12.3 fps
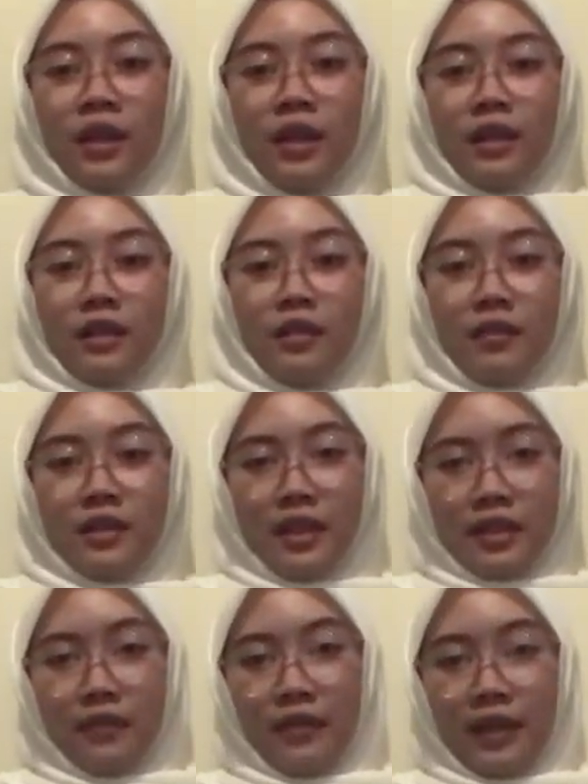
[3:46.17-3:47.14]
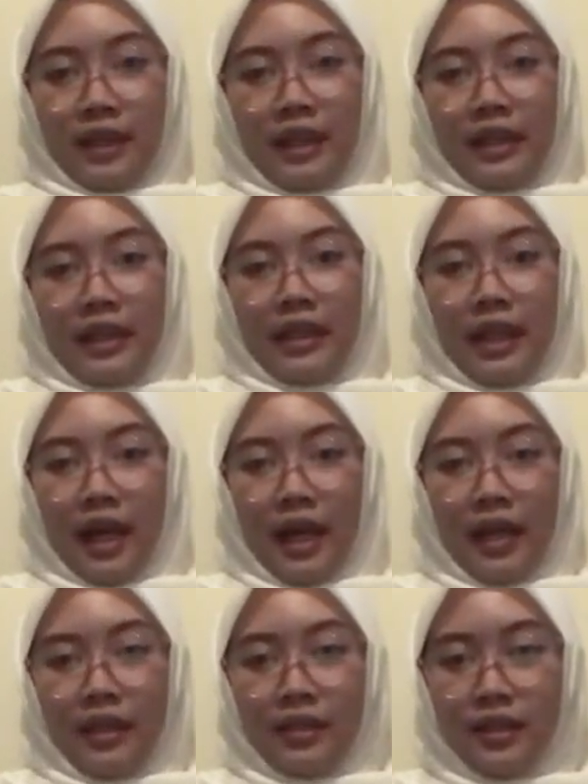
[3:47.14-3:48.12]
The first activity that
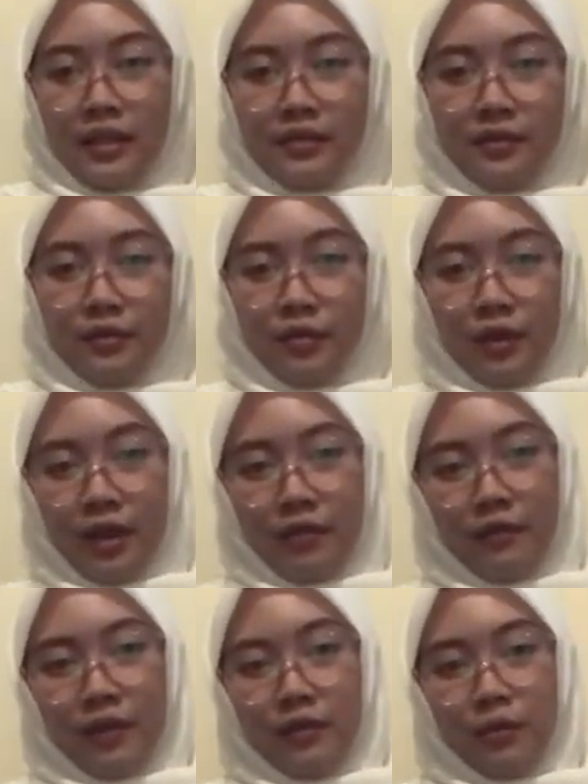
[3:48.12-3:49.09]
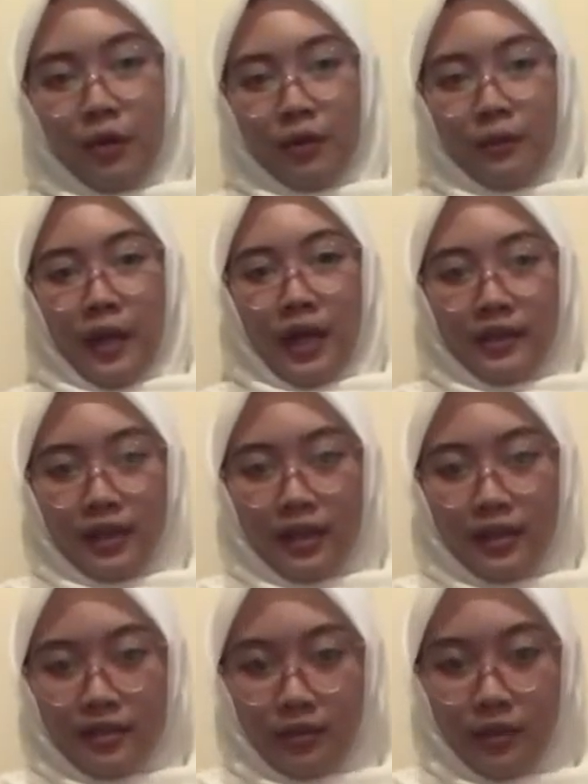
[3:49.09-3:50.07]
I did during fieldwork
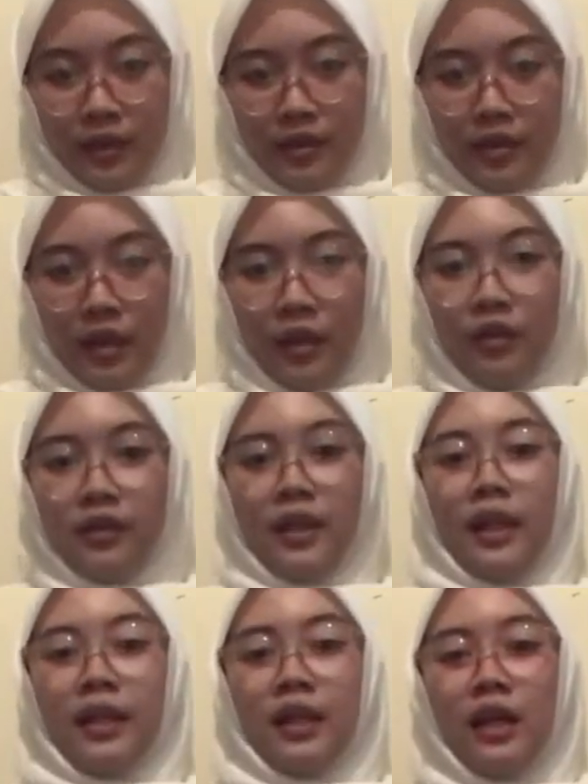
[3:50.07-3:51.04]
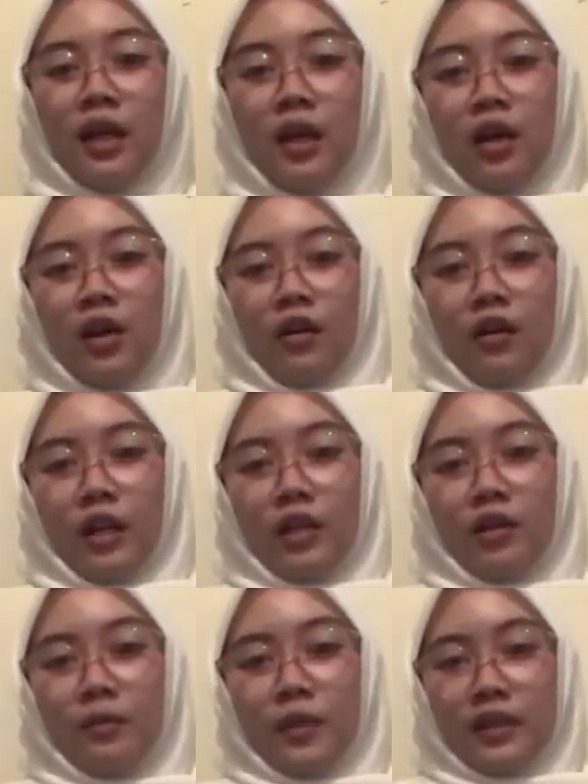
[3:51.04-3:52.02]
practice was record and collect
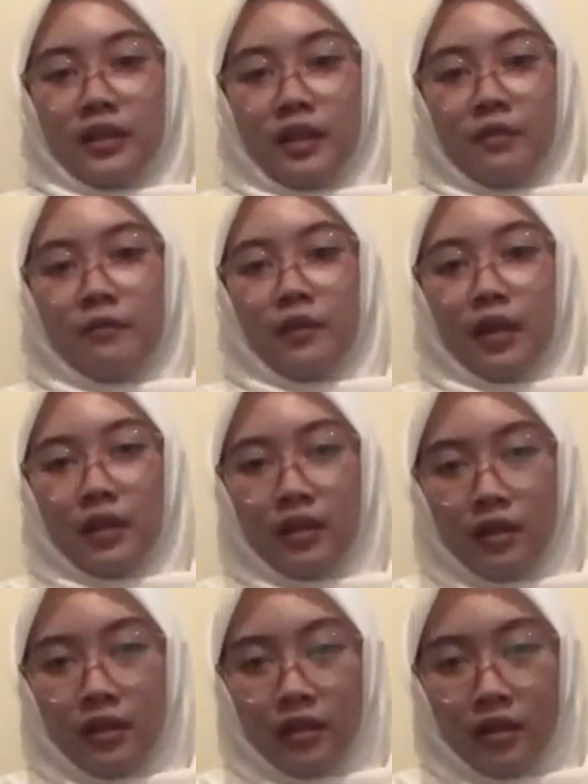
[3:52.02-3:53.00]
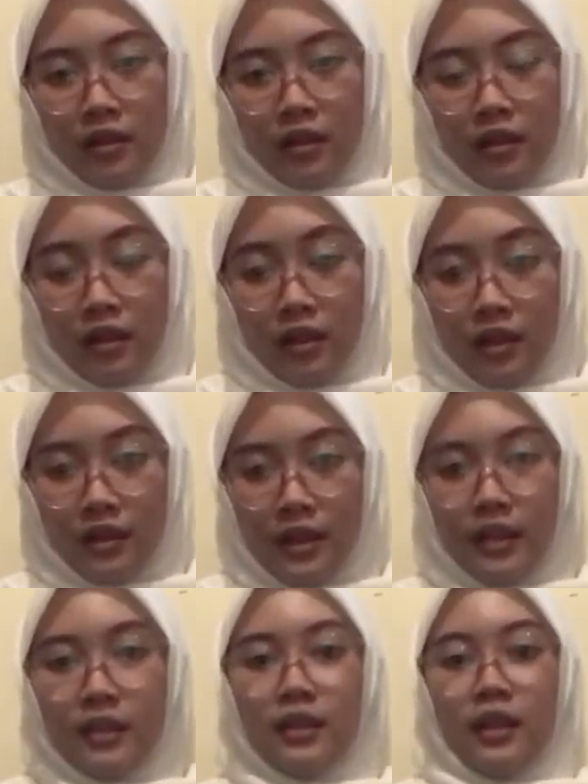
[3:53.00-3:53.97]
cooperative and
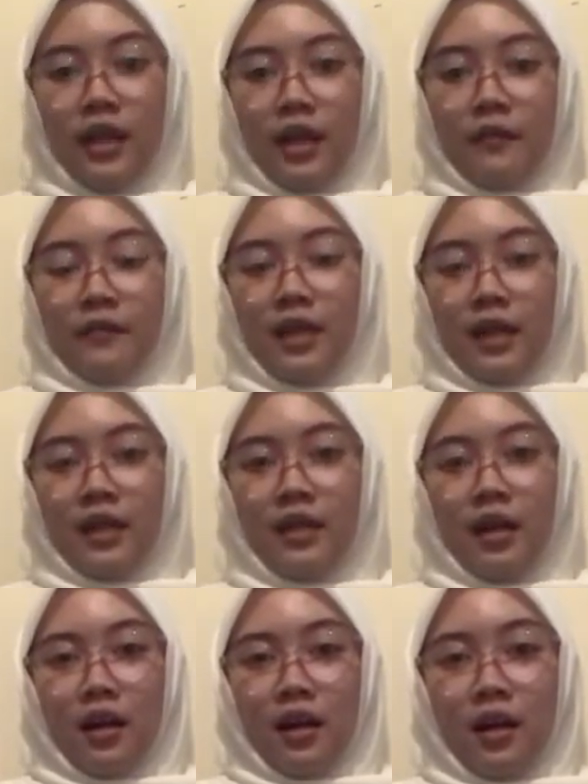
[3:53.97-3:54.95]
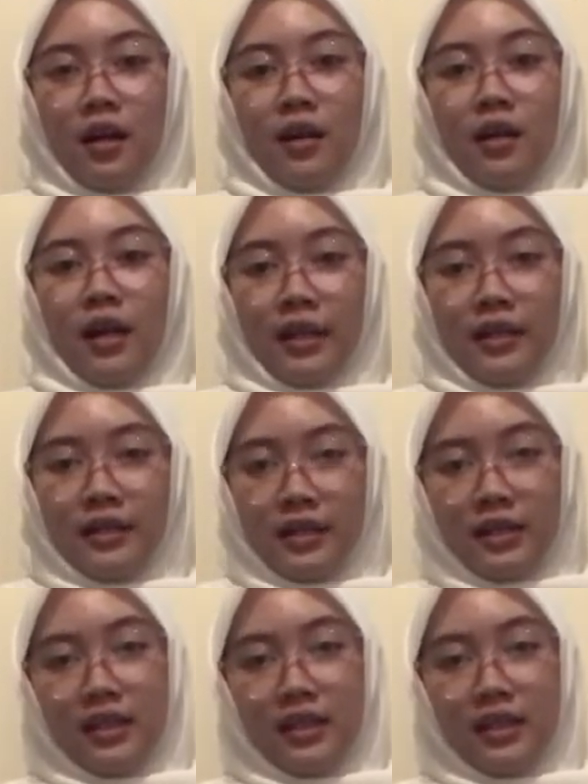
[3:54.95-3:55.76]
that have done RAT.